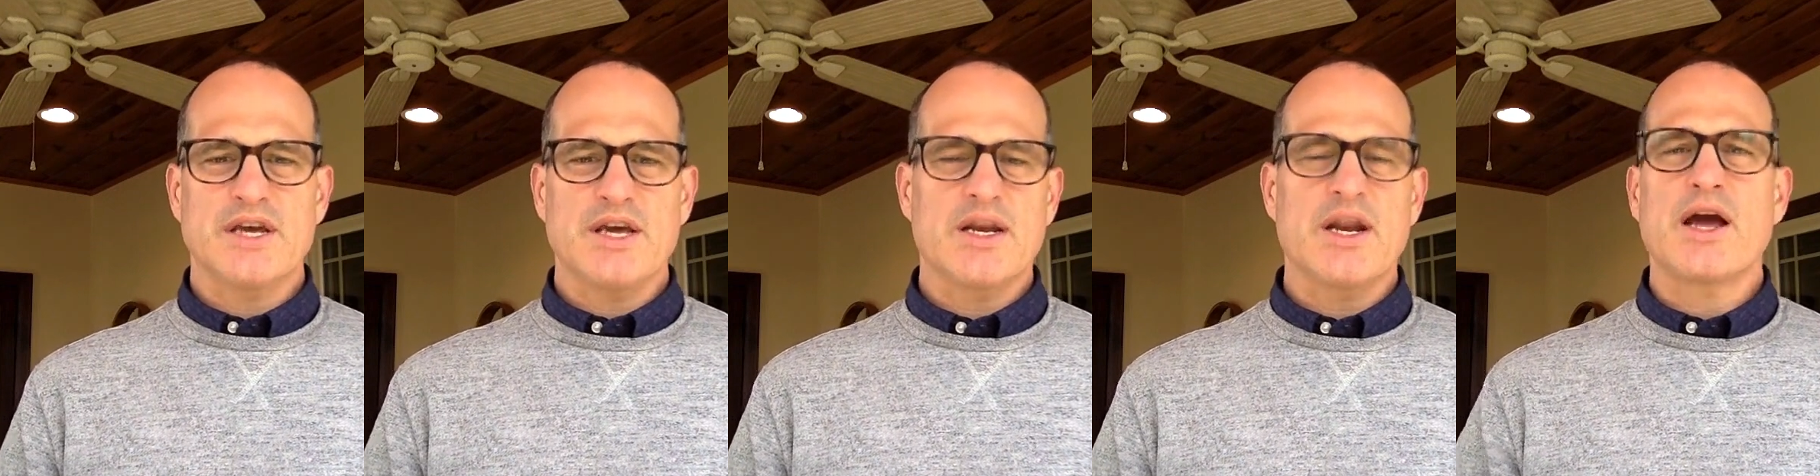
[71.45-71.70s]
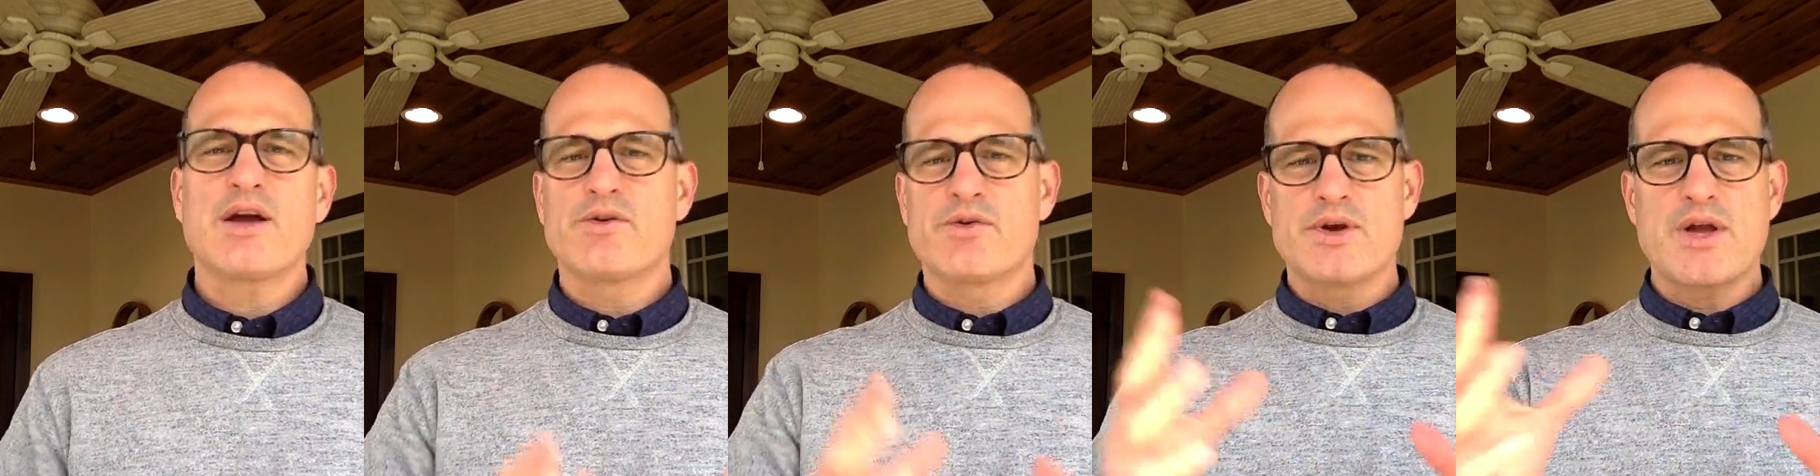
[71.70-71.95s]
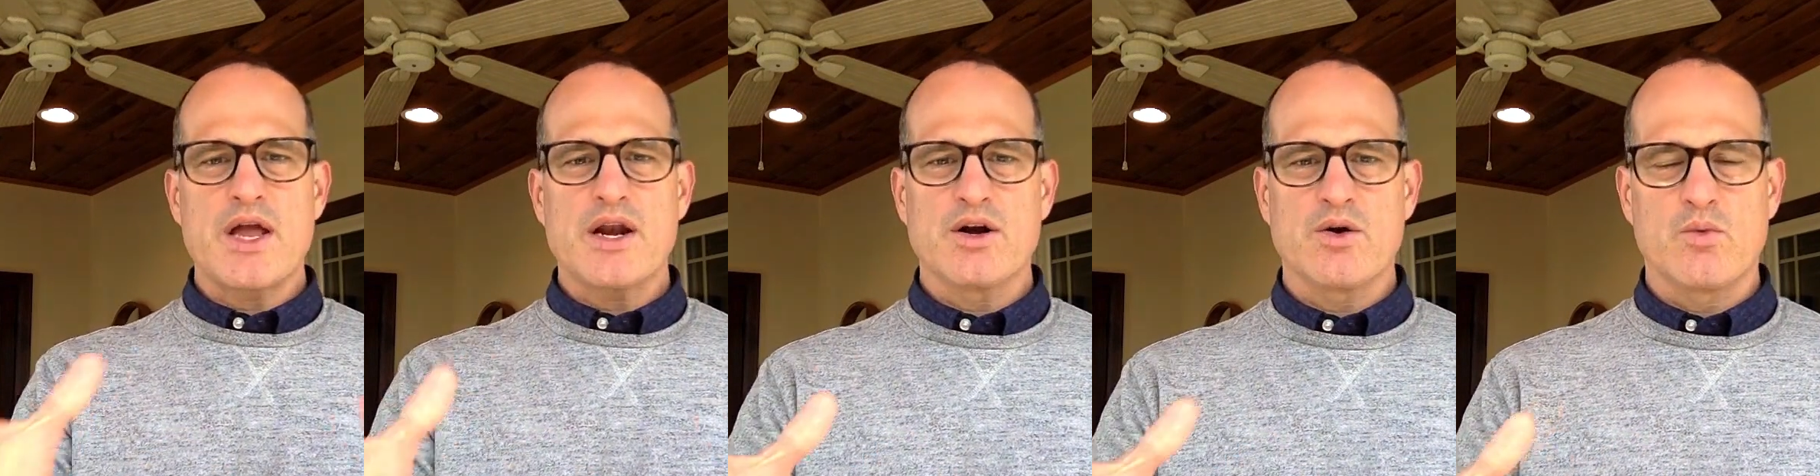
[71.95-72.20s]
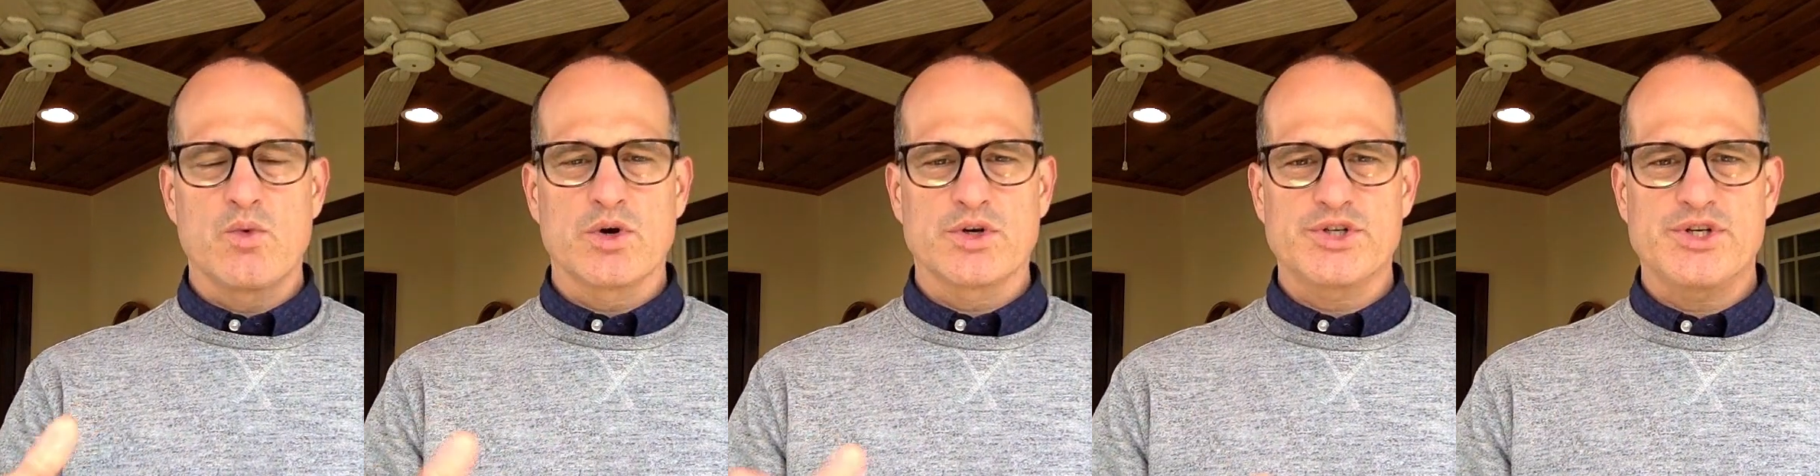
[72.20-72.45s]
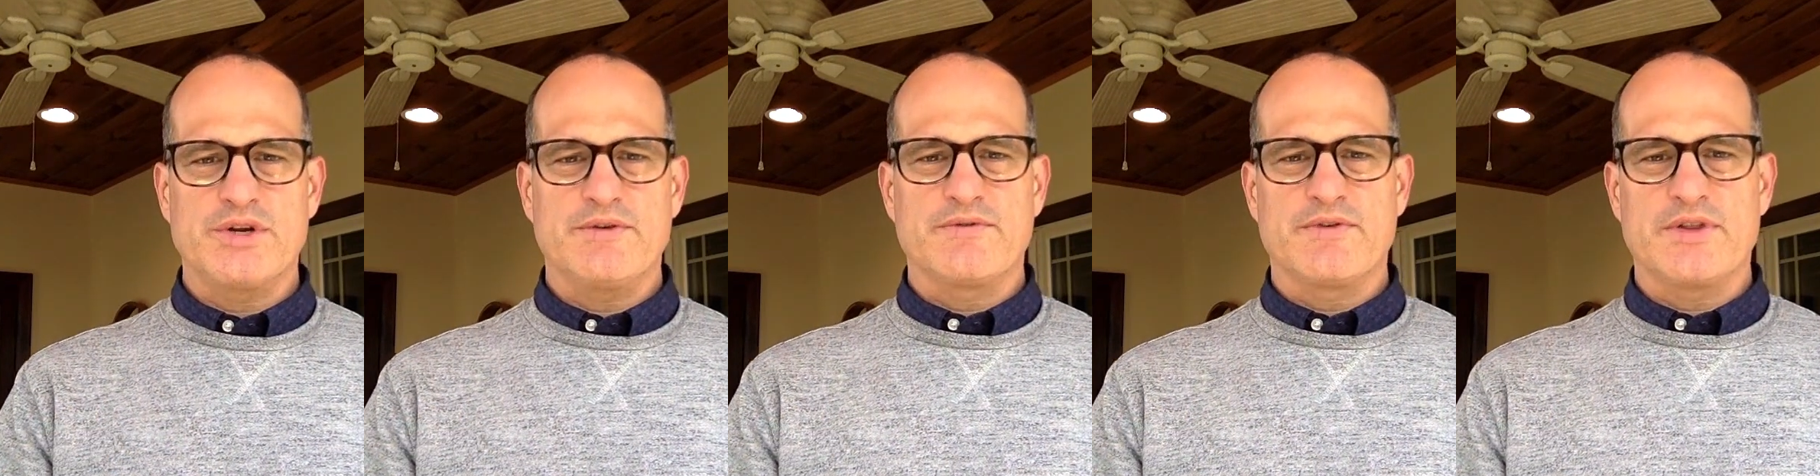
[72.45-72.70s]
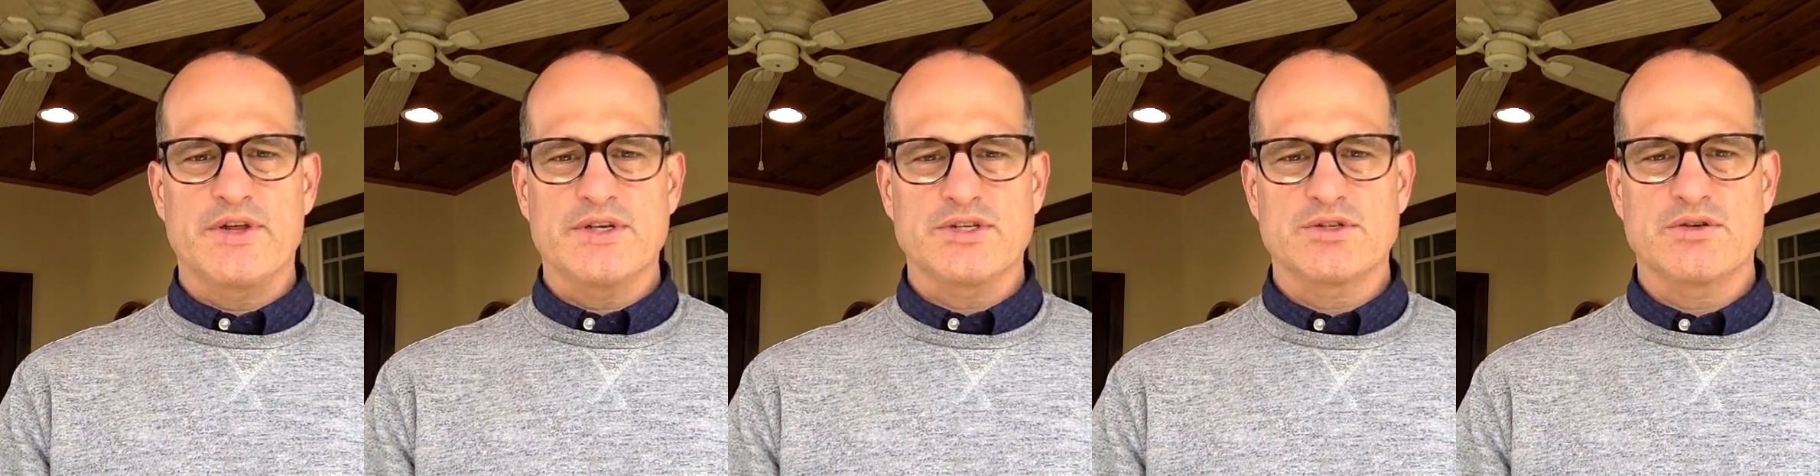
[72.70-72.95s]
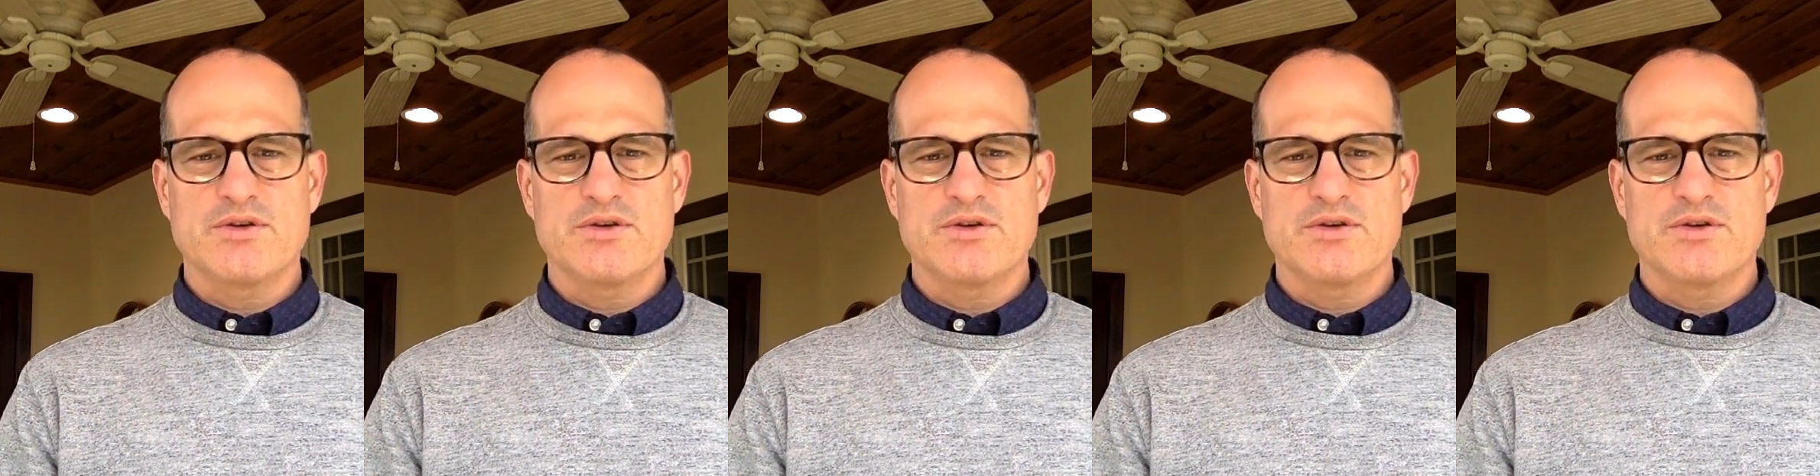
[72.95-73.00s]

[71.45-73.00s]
and I created a worksheet for this,